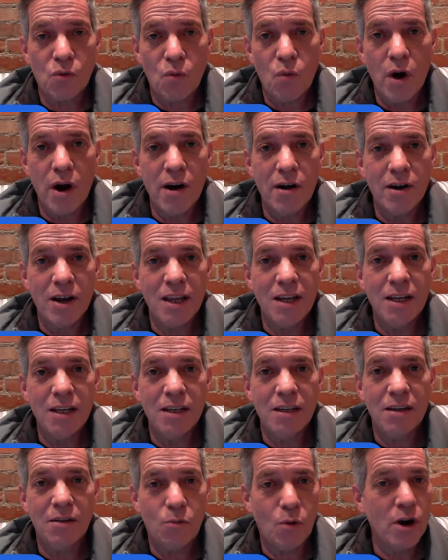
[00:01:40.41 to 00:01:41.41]
where it
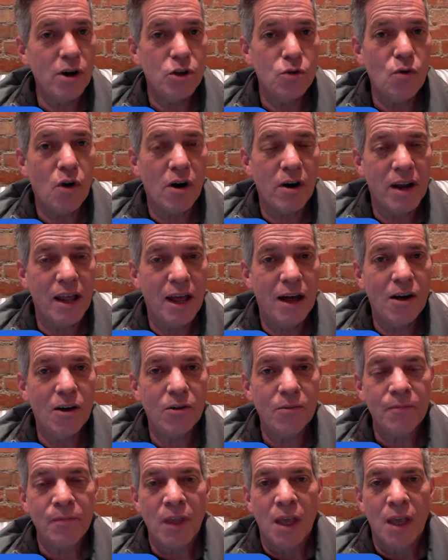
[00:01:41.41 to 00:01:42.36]
is, where you are now,